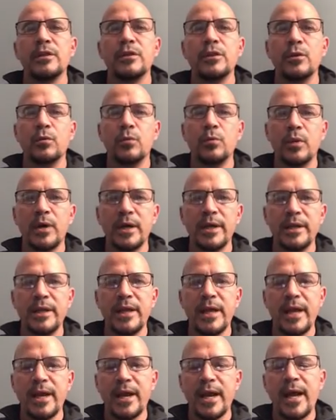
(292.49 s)
the one
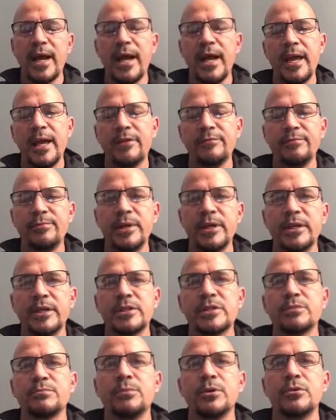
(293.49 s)
that I have been
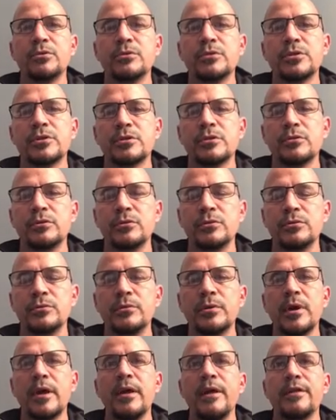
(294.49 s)
exposed
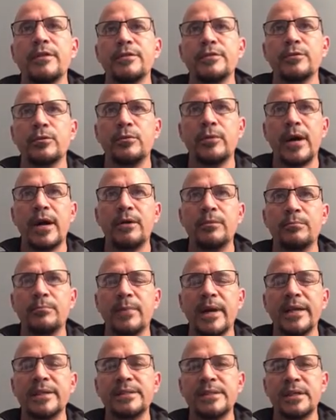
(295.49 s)
to throughout
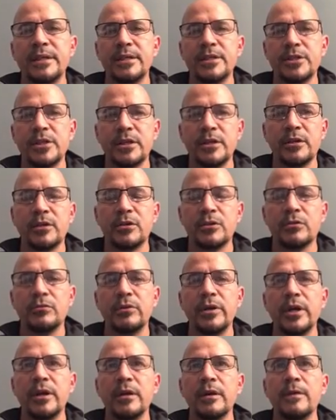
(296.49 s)
my teaching
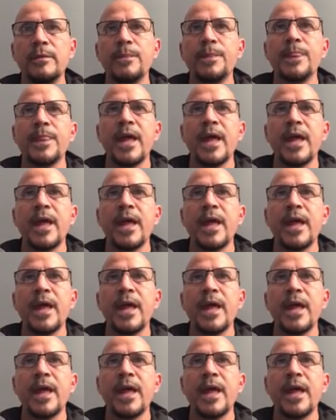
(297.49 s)
career